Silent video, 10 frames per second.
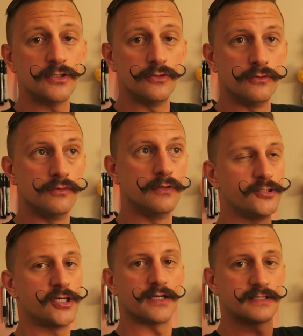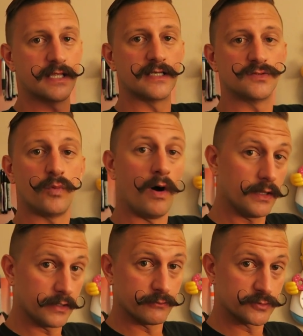to adjust things
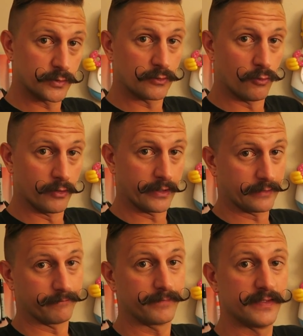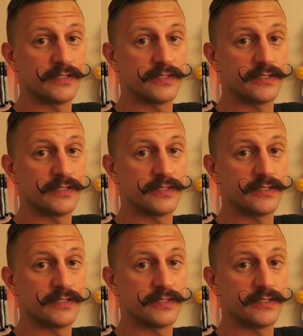while it was recording.